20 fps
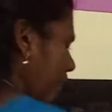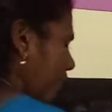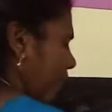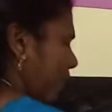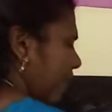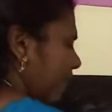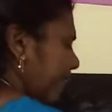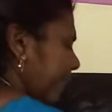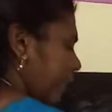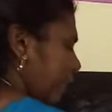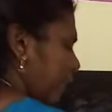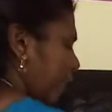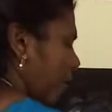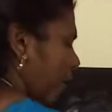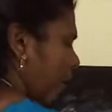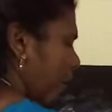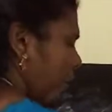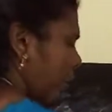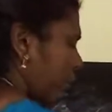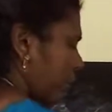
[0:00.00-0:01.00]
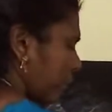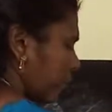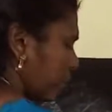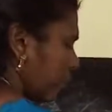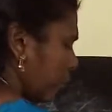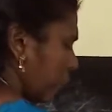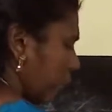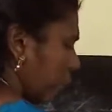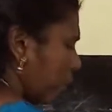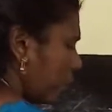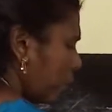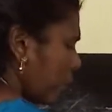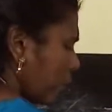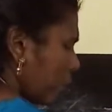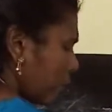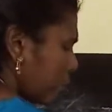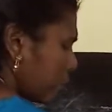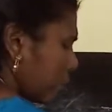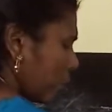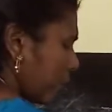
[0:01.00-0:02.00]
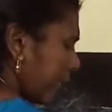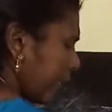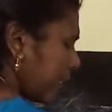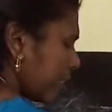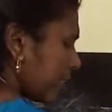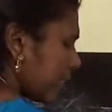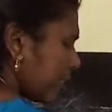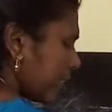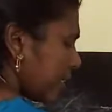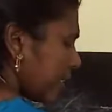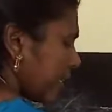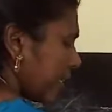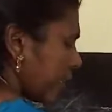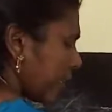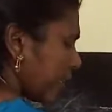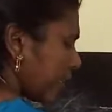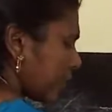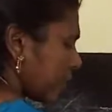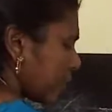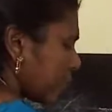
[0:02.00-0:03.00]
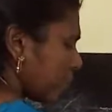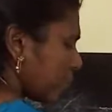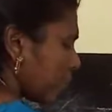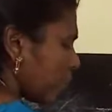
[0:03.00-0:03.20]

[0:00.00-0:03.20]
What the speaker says: already you have know. So density equal to